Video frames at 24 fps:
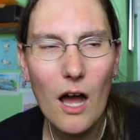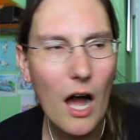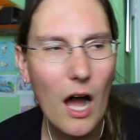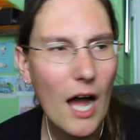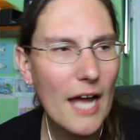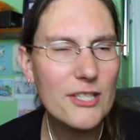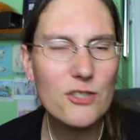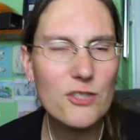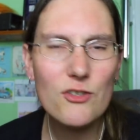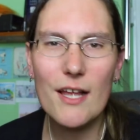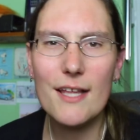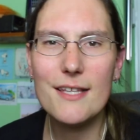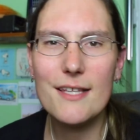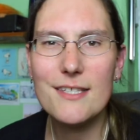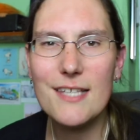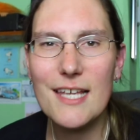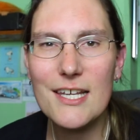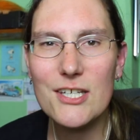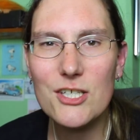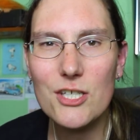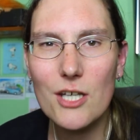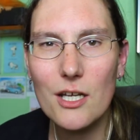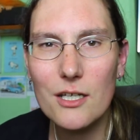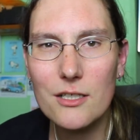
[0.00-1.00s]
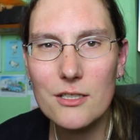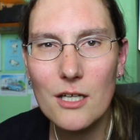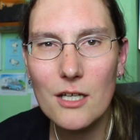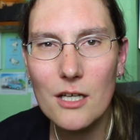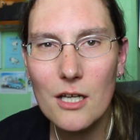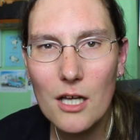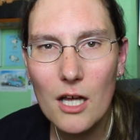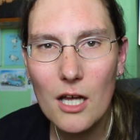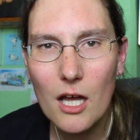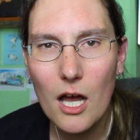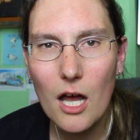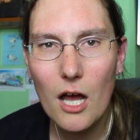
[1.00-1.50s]
I transitioned
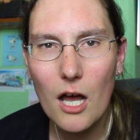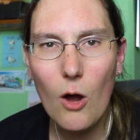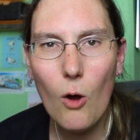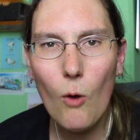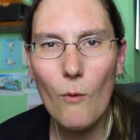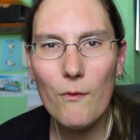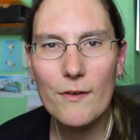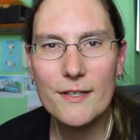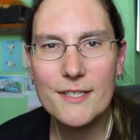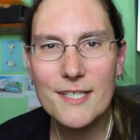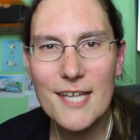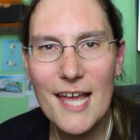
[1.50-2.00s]
over